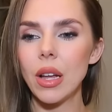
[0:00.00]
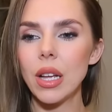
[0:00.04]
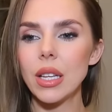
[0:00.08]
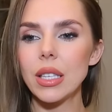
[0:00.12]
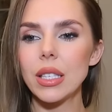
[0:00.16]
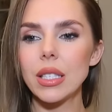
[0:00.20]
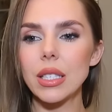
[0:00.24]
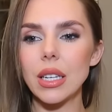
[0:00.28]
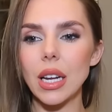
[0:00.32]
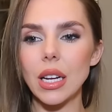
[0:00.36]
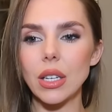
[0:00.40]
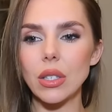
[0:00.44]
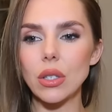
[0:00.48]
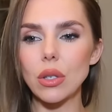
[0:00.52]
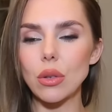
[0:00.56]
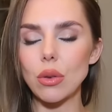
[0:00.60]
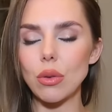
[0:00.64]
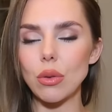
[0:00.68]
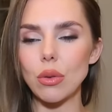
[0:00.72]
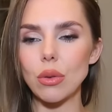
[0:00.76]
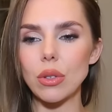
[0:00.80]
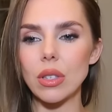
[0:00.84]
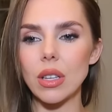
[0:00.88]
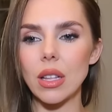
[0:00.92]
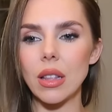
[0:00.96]
stage
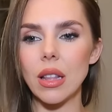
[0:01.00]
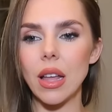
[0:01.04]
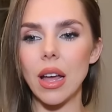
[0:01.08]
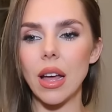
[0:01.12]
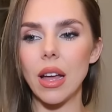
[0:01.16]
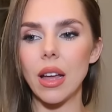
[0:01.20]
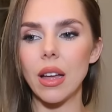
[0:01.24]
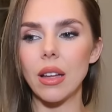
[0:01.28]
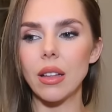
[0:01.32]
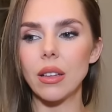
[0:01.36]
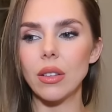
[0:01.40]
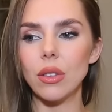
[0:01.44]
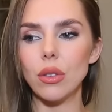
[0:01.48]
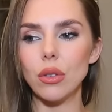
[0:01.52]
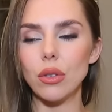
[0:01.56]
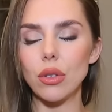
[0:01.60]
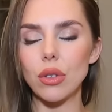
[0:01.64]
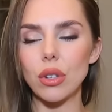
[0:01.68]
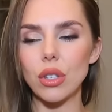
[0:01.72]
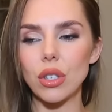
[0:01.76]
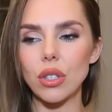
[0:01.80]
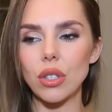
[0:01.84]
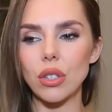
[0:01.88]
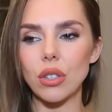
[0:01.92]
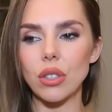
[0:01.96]
schools and their
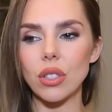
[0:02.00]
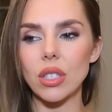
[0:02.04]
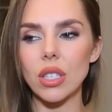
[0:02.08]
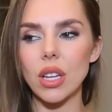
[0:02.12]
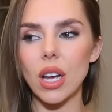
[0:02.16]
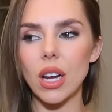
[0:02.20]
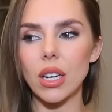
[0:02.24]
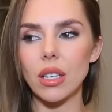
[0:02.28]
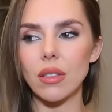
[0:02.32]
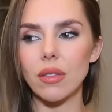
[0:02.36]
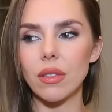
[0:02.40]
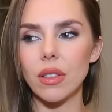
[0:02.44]
nutrition side